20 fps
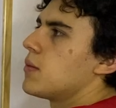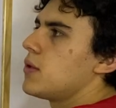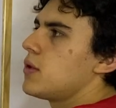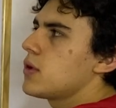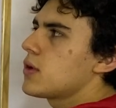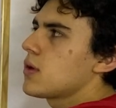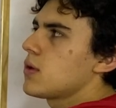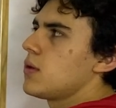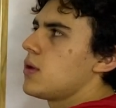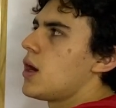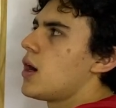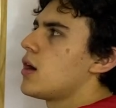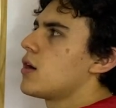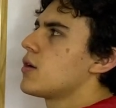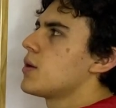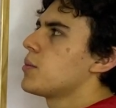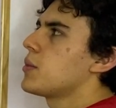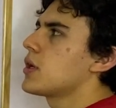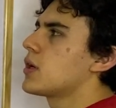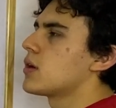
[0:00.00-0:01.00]
little r
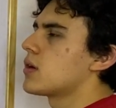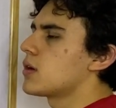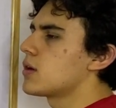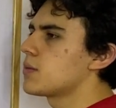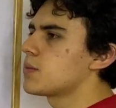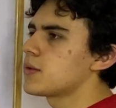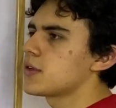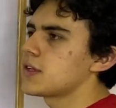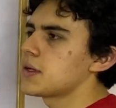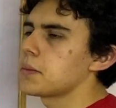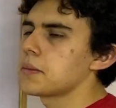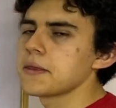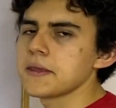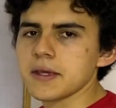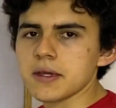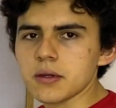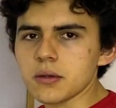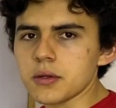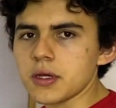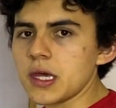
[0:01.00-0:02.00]
and big R, same
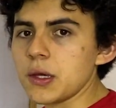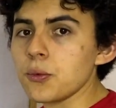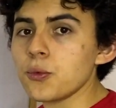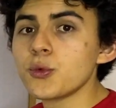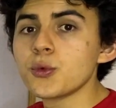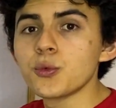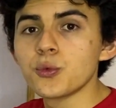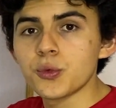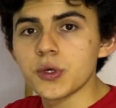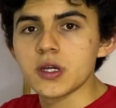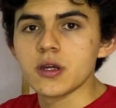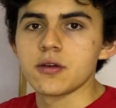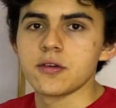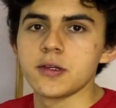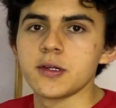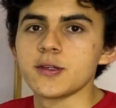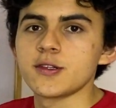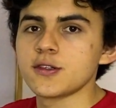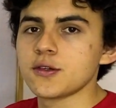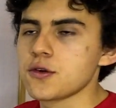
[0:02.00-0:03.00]
thing, okay? We are
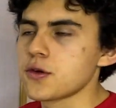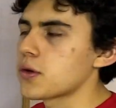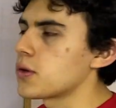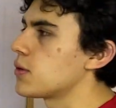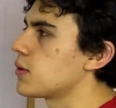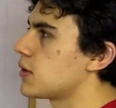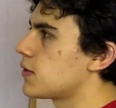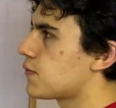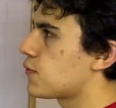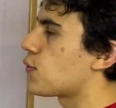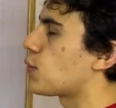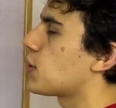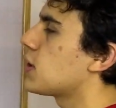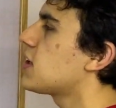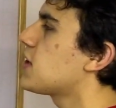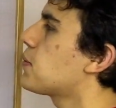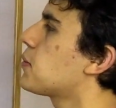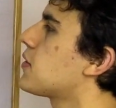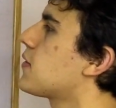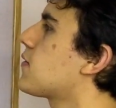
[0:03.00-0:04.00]
in a circle, and for
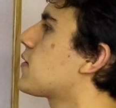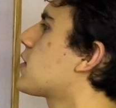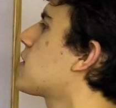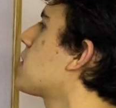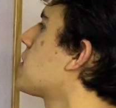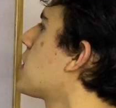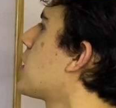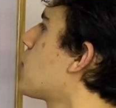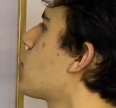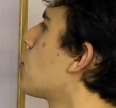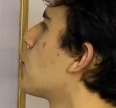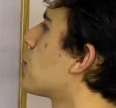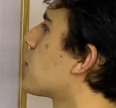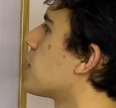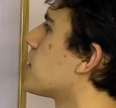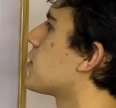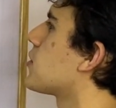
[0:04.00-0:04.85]
this specific scenario, we're in a